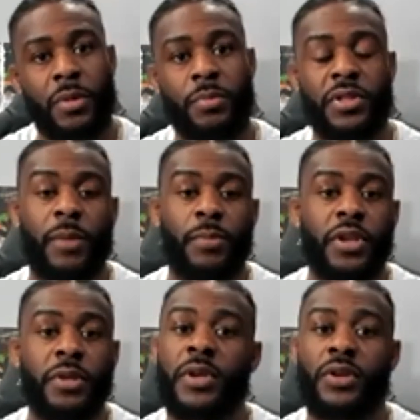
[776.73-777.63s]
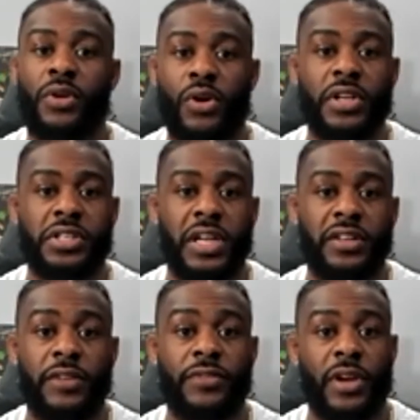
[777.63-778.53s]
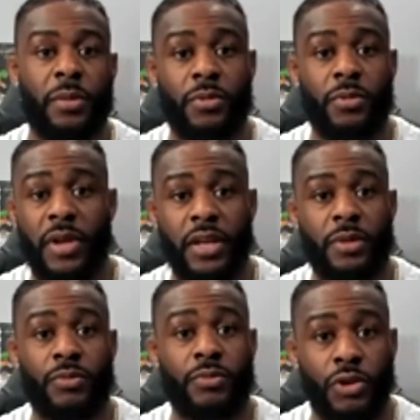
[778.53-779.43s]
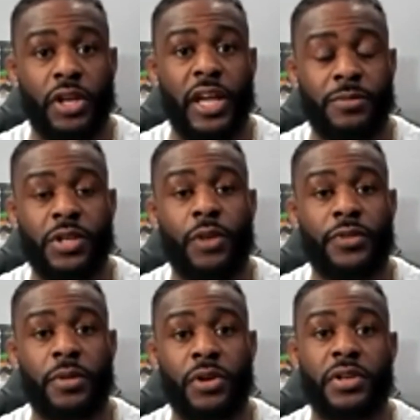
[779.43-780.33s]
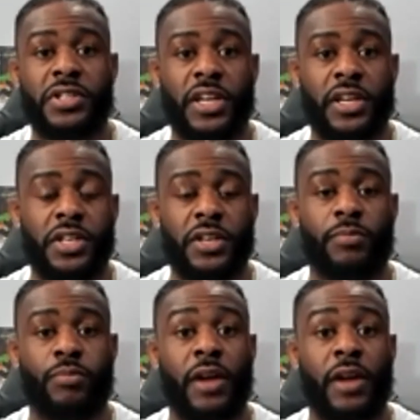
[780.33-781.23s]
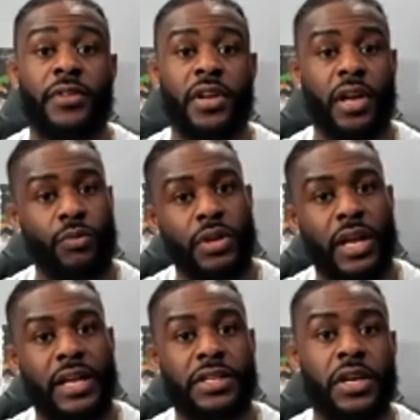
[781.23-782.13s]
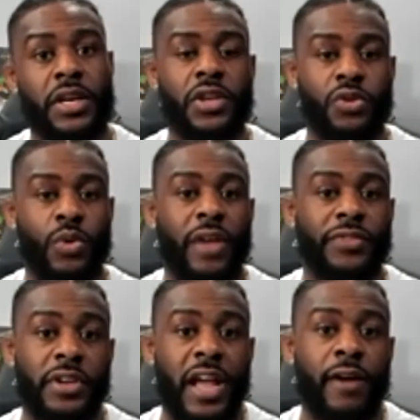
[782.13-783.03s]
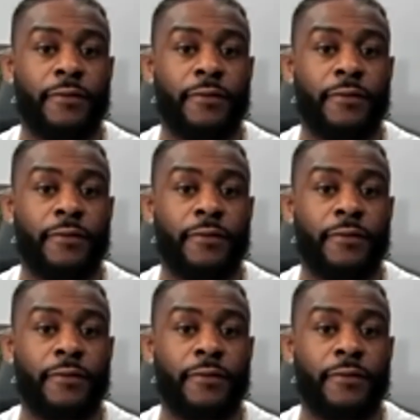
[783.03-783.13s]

I'm going to be that boogeyman on August 19th, and I'm going to make him look at himself in the mirror and take a deep breath and realize you have to